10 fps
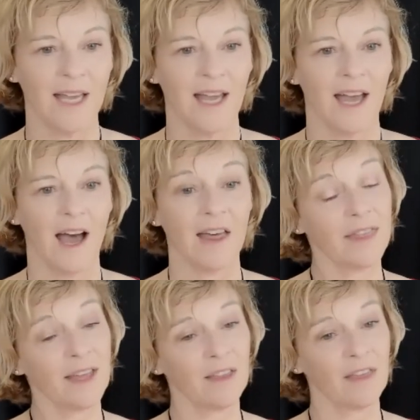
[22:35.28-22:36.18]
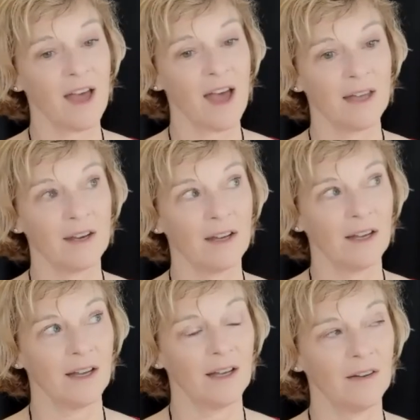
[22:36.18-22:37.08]
I think that
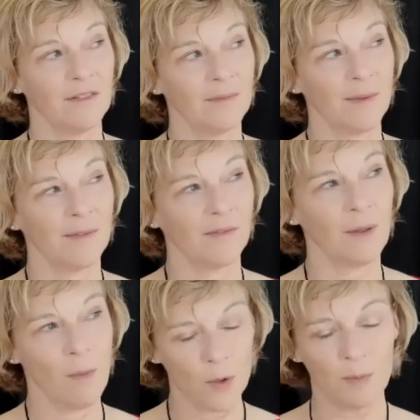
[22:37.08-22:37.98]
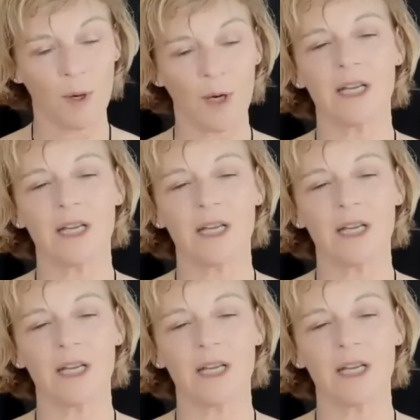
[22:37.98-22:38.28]
for the most part,